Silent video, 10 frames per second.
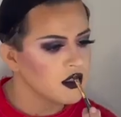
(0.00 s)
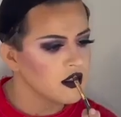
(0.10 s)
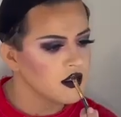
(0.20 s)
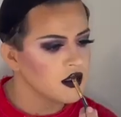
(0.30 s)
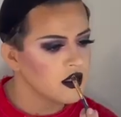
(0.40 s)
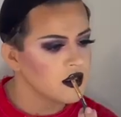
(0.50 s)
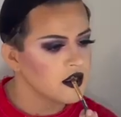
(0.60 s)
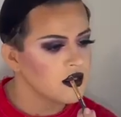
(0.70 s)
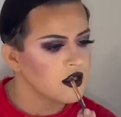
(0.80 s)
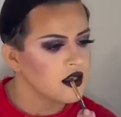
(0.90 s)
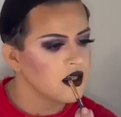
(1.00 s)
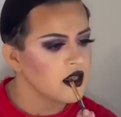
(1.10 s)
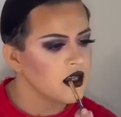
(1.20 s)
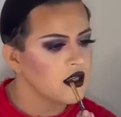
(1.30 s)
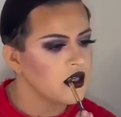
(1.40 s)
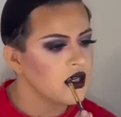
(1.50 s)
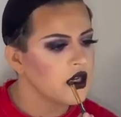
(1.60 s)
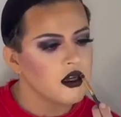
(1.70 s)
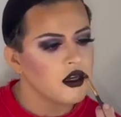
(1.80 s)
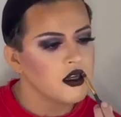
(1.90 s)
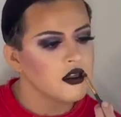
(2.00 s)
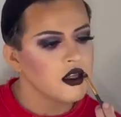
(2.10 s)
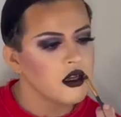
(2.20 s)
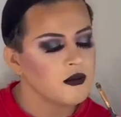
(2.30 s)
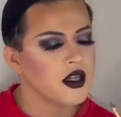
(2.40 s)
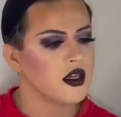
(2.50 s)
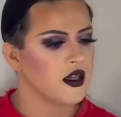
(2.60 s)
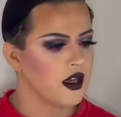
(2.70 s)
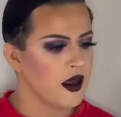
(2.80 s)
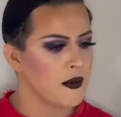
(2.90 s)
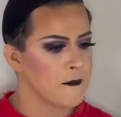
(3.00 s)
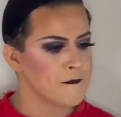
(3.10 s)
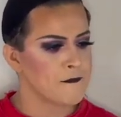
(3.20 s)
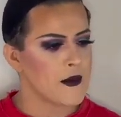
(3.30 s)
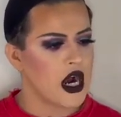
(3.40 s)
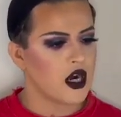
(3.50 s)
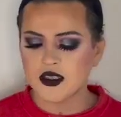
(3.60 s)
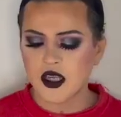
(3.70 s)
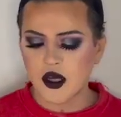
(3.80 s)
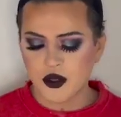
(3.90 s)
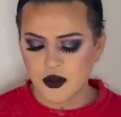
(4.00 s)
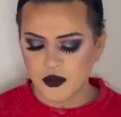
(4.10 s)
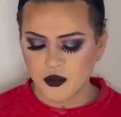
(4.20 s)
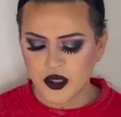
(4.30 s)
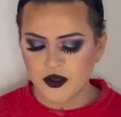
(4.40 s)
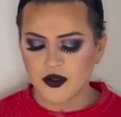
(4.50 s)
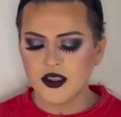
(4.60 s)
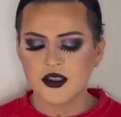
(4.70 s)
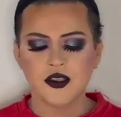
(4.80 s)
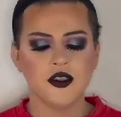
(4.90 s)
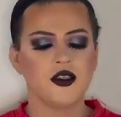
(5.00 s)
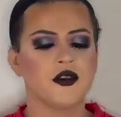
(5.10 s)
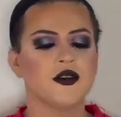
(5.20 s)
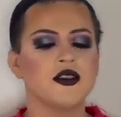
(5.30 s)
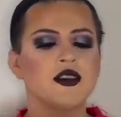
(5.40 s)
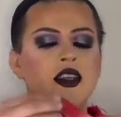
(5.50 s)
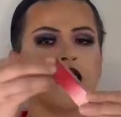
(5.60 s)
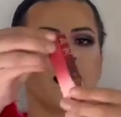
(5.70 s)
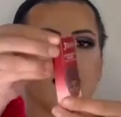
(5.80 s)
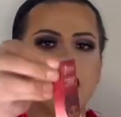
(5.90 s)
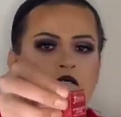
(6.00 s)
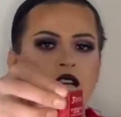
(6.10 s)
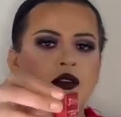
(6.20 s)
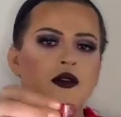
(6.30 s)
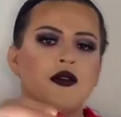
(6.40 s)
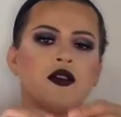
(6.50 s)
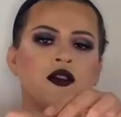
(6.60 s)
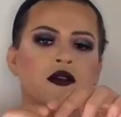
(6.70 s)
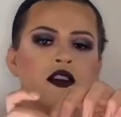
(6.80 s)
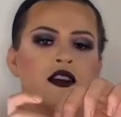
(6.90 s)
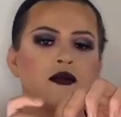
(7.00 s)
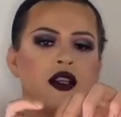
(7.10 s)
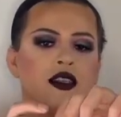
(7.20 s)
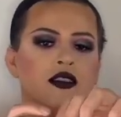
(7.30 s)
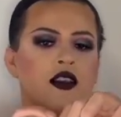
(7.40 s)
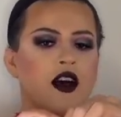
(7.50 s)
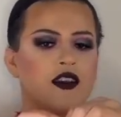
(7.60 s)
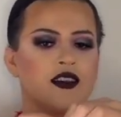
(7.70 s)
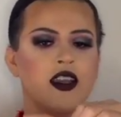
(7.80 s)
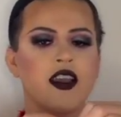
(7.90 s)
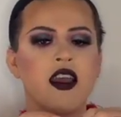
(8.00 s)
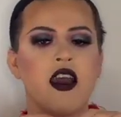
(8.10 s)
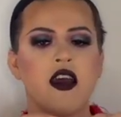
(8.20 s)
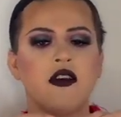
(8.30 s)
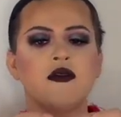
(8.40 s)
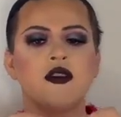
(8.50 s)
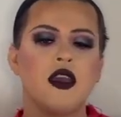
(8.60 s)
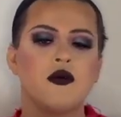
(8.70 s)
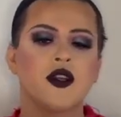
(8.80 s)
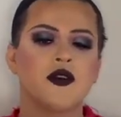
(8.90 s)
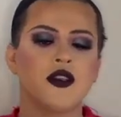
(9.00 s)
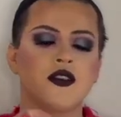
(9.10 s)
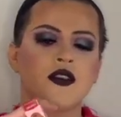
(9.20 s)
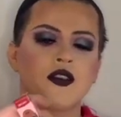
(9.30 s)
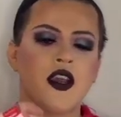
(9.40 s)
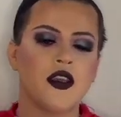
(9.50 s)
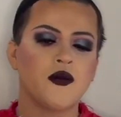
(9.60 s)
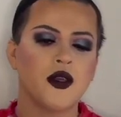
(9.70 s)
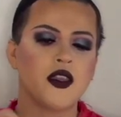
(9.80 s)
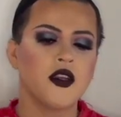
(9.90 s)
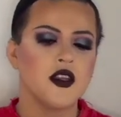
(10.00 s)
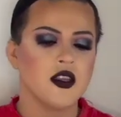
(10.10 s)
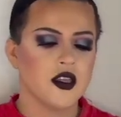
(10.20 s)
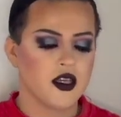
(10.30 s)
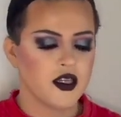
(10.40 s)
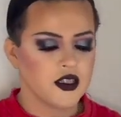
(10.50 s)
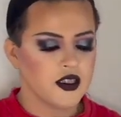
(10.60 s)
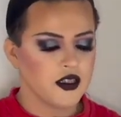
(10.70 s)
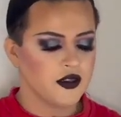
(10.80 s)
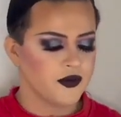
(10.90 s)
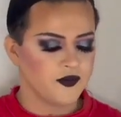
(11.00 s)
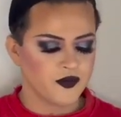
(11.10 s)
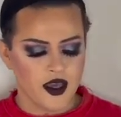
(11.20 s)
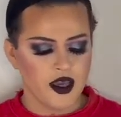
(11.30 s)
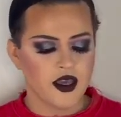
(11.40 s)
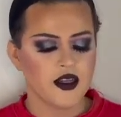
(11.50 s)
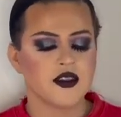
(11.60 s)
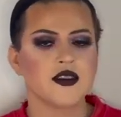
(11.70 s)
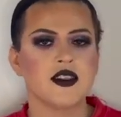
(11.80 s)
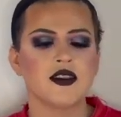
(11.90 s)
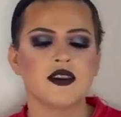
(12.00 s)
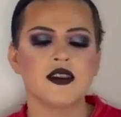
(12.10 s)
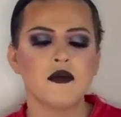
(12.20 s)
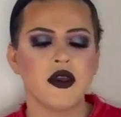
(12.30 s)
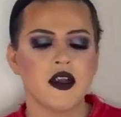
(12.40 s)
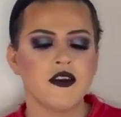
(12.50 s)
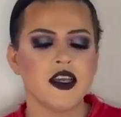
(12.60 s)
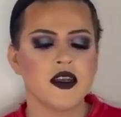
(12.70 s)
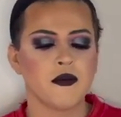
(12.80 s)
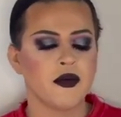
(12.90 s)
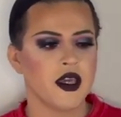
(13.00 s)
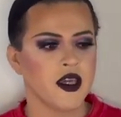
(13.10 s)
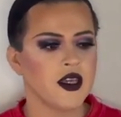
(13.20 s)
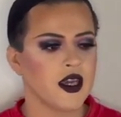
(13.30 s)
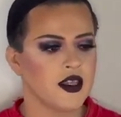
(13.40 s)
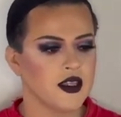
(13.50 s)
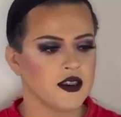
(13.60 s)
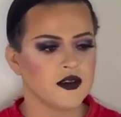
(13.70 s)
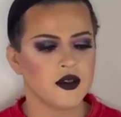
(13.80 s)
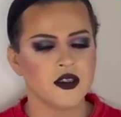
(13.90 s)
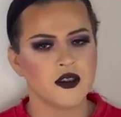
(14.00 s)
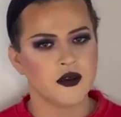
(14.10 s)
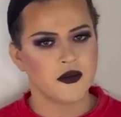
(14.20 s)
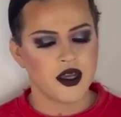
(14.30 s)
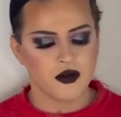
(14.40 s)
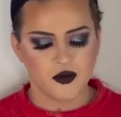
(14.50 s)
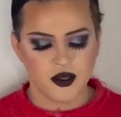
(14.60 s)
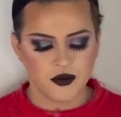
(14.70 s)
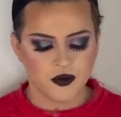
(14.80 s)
as good as it's gonna get. Honestly, I'm liking it. So we're going to use the new Juvia's Place gloss that I have, and we're going to try it with our look. And since it's a berry and a pink, I think it's going to combine well